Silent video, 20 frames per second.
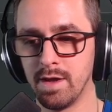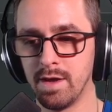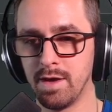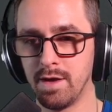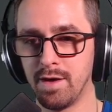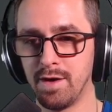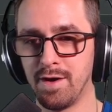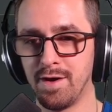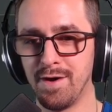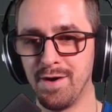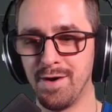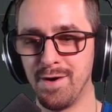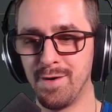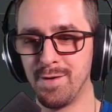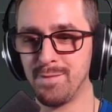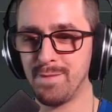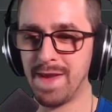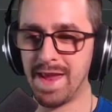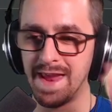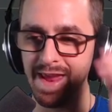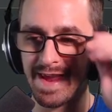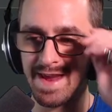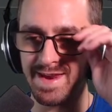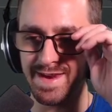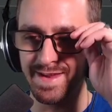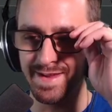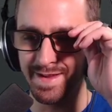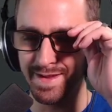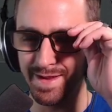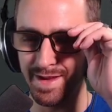Oh
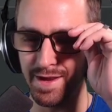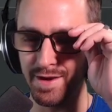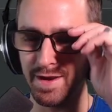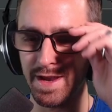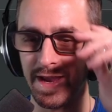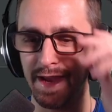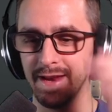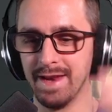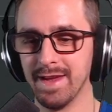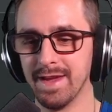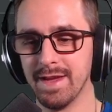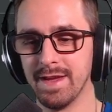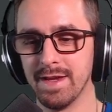man. Okay.